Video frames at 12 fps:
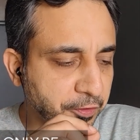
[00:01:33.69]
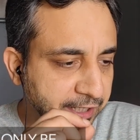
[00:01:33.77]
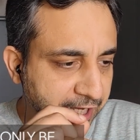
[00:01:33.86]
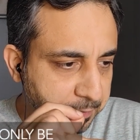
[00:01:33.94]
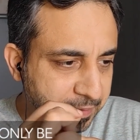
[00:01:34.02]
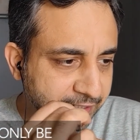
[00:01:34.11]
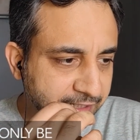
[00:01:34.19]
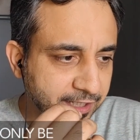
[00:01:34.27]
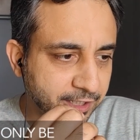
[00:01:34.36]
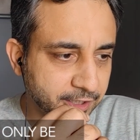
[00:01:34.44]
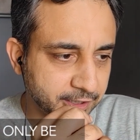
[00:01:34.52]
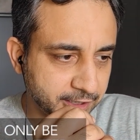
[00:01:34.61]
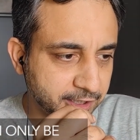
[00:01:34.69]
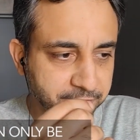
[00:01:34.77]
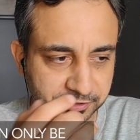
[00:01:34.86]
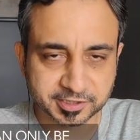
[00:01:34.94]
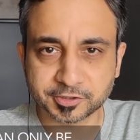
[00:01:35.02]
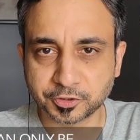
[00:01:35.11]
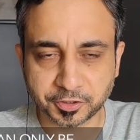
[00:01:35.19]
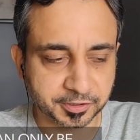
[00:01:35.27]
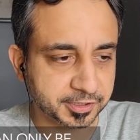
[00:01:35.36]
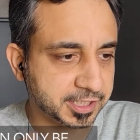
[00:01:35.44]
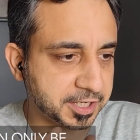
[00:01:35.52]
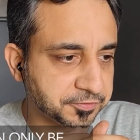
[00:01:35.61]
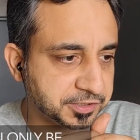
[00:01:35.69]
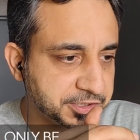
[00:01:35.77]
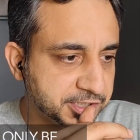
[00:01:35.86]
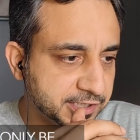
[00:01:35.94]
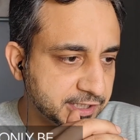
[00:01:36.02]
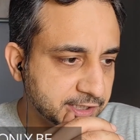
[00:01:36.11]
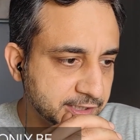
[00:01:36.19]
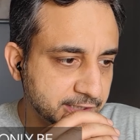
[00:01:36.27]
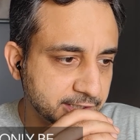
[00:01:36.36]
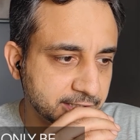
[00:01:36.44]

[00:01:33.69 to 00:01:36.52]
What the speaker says: gaming. This is on the F3 GT.